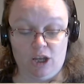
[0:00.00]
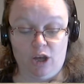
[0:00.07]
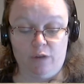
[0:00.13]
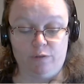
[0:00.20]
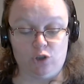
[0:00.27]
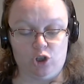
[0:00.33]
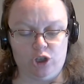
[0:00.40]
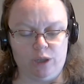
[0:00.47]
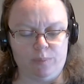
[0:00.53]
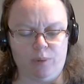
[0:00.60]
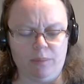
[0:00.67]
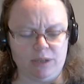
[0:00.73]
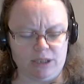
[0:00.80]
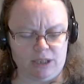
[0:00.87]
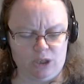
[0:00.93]
for she had
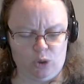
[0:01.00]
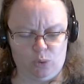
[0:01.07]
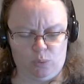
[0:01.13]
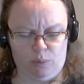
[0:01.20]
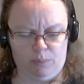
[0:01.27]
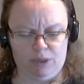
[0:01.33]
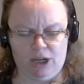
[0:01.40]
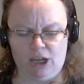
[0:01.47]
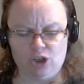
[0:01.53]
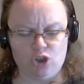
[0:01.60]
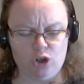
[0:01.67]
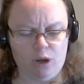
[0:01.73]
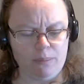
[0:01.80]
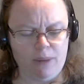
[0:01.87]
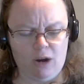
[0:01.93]
promised the old woman I should
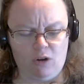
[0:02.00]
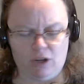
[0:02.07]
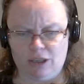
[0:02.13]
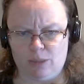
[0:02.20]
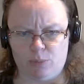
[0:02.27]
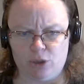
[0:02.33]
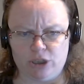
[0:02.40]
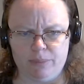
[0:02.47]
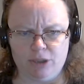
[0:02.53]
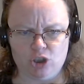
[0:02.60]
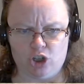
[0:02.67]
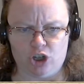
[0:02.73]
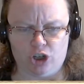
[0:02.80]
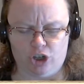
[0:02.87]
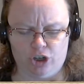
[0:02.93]
not marry the pretty
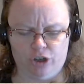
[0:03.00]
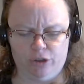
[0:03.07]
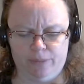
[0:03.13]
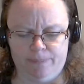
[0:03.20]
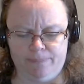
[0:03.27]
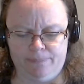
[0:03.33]
Munchkin girl.